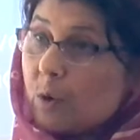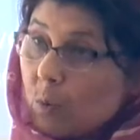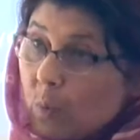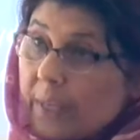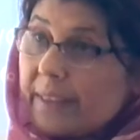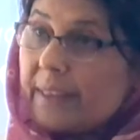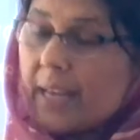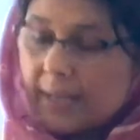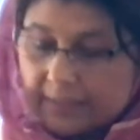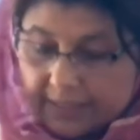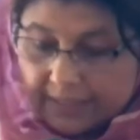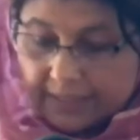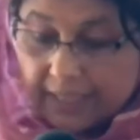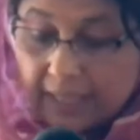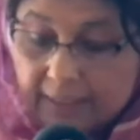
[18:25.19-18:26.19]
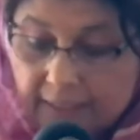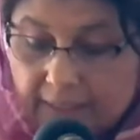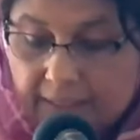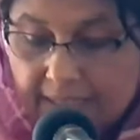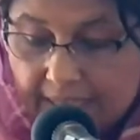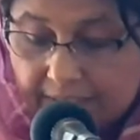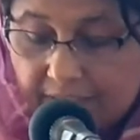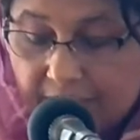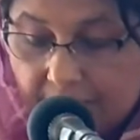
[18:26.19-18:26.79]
with that color and